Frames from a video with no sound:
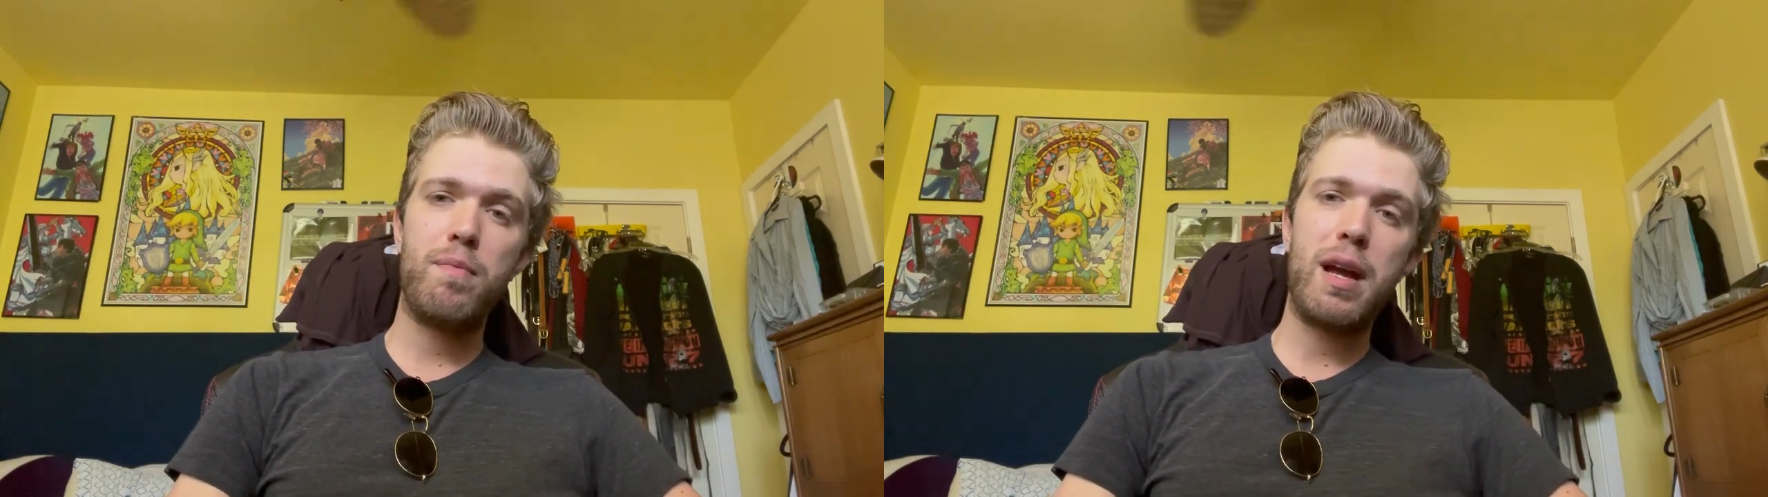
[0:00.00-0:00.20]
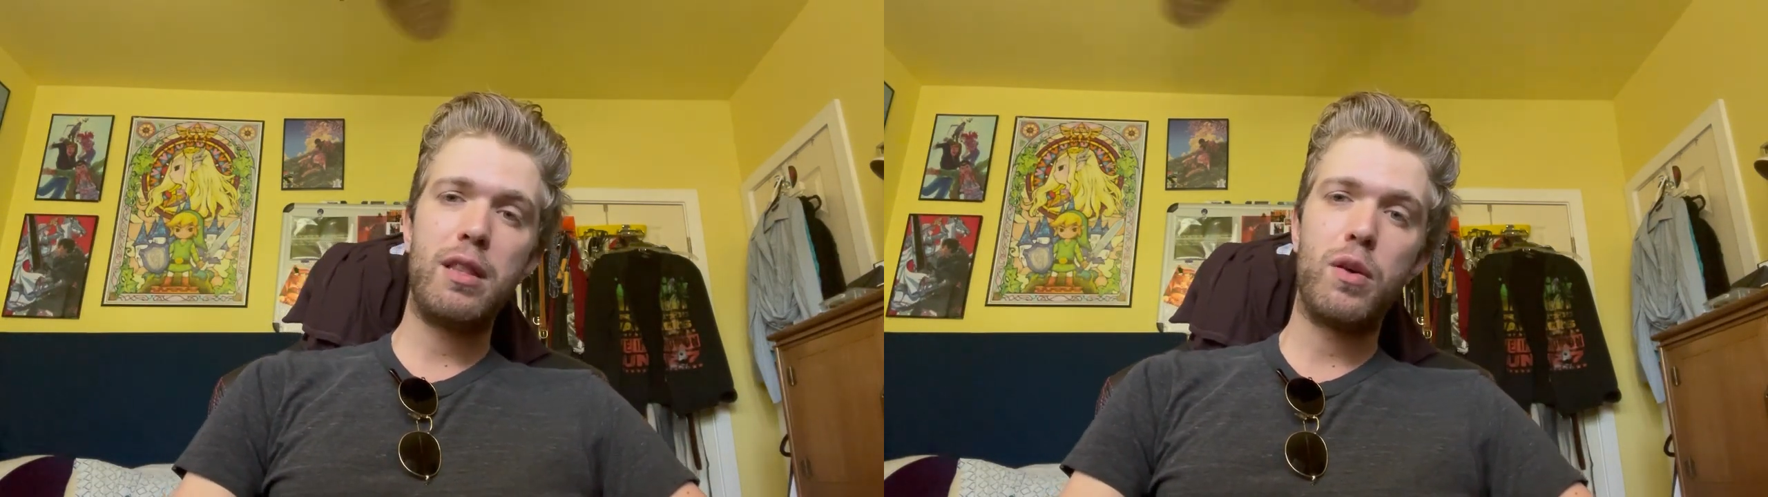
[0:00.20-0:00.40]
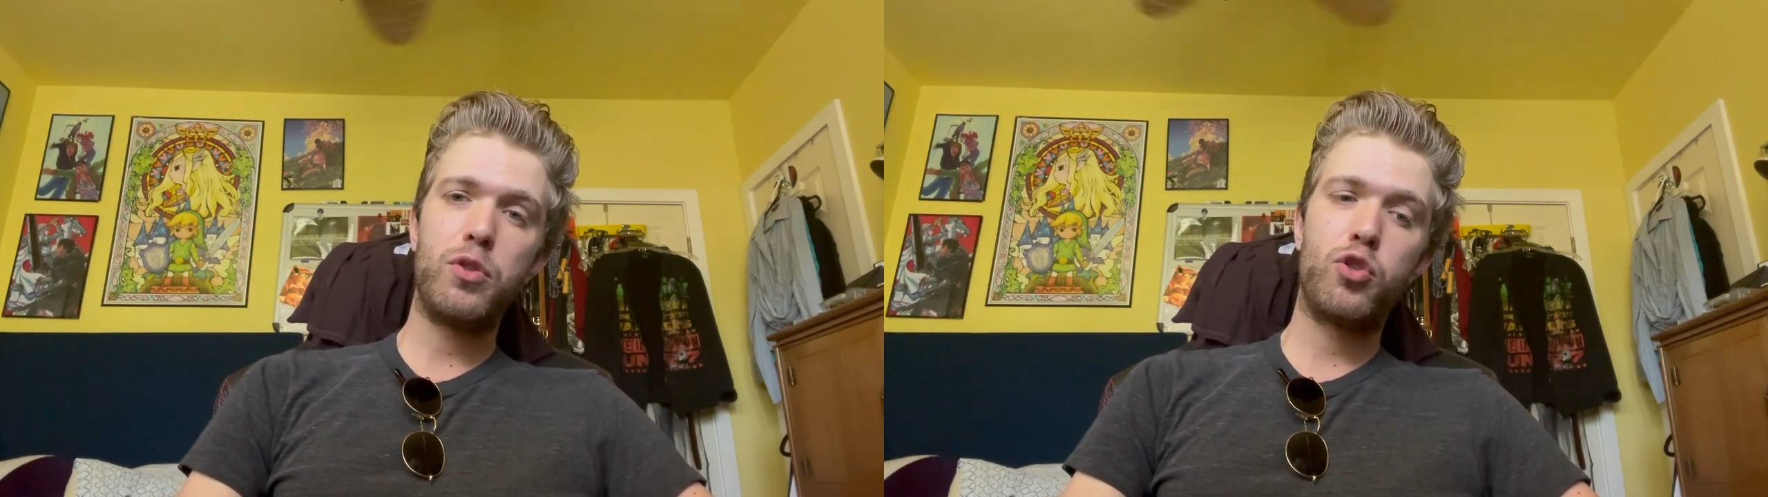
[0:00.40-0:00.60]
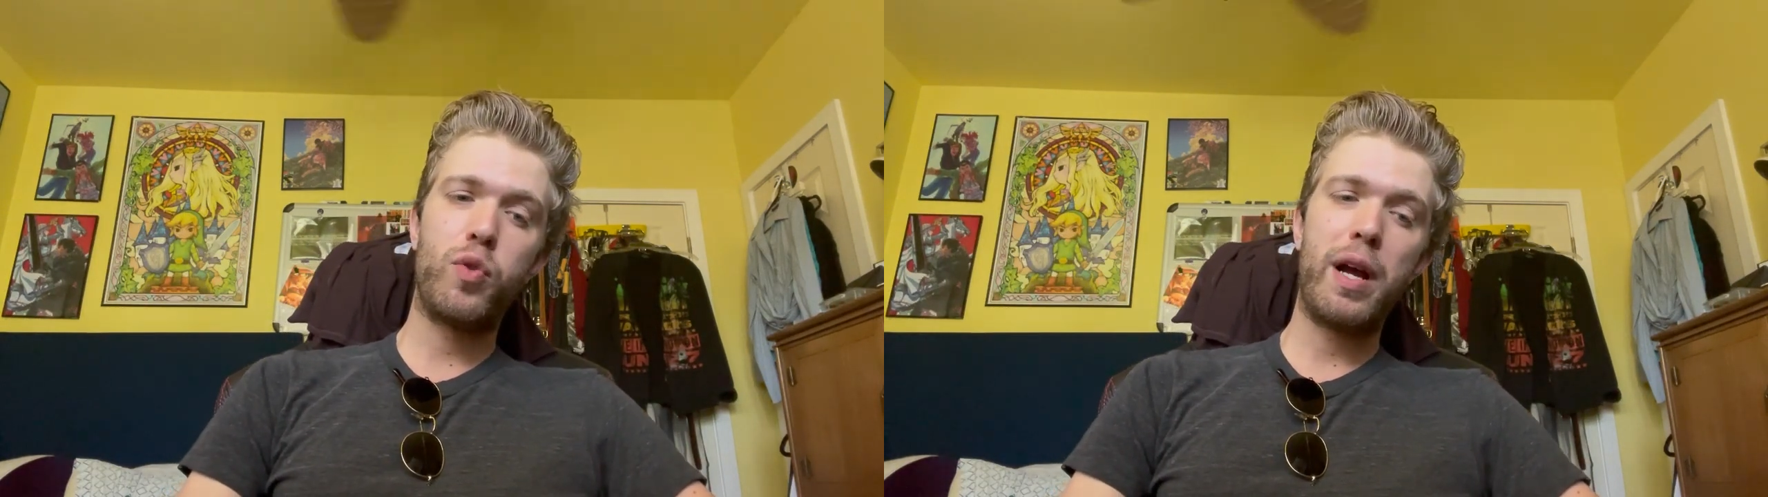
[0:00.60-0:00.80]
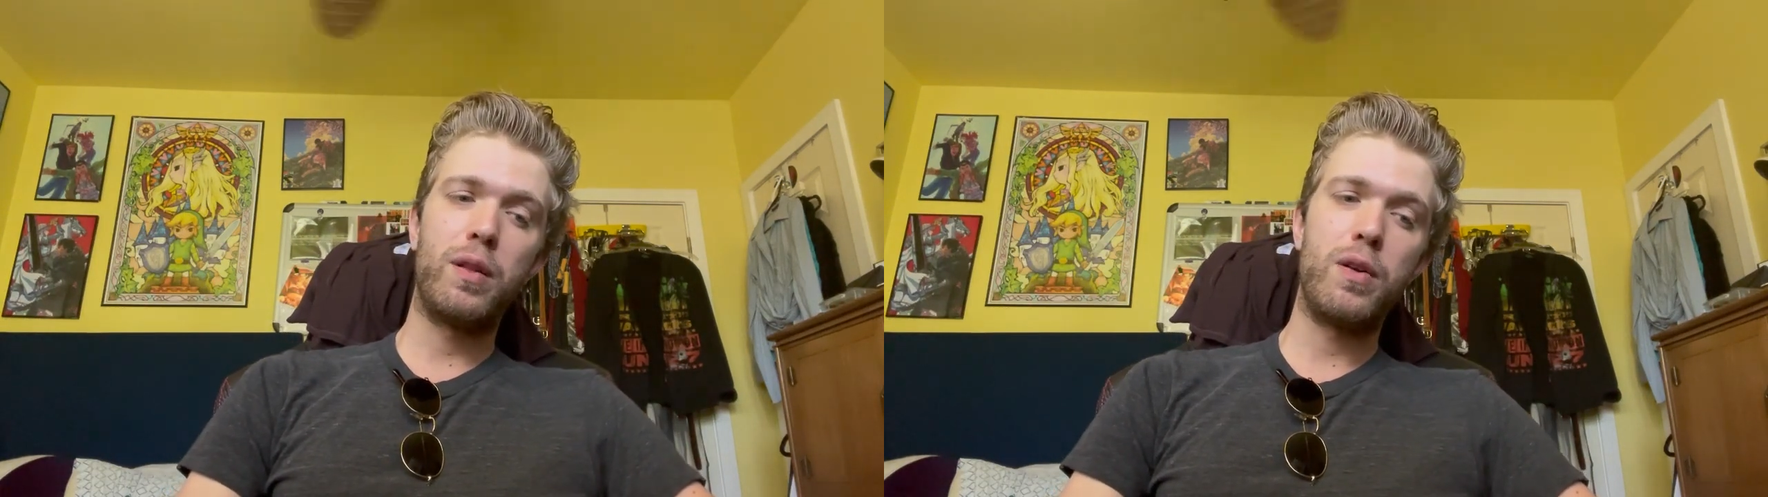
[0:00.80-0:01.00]
made those
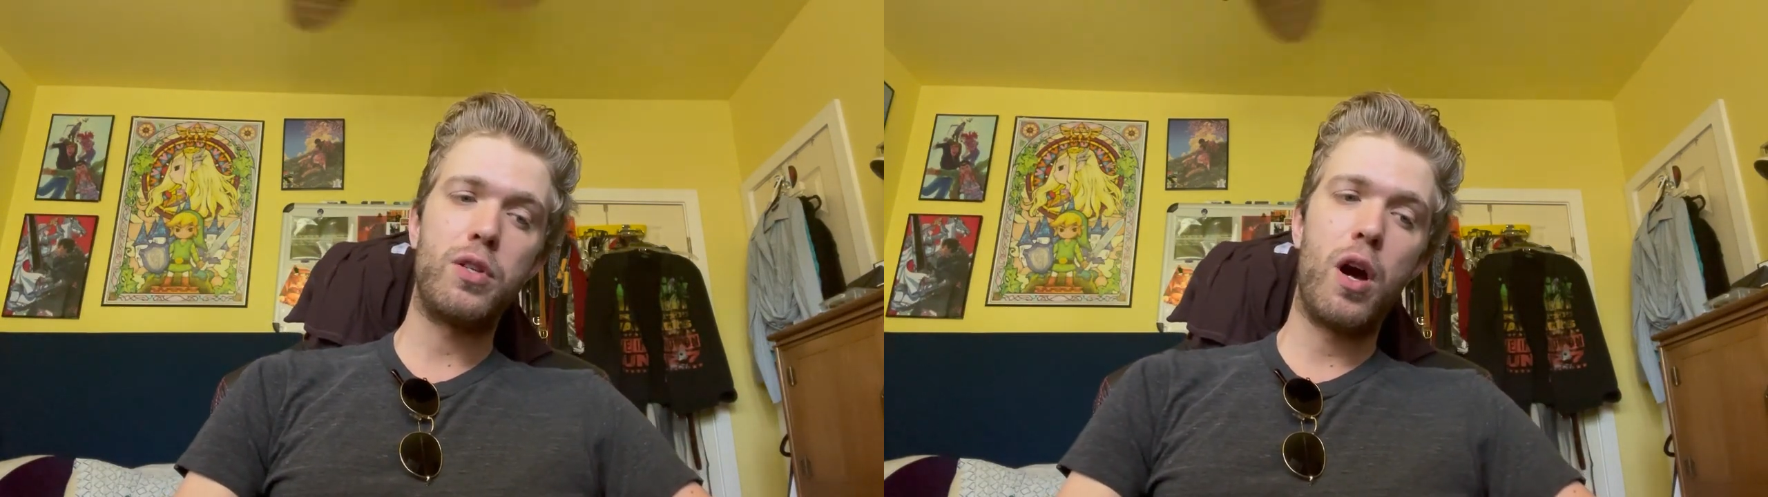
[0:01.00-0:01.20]
trailers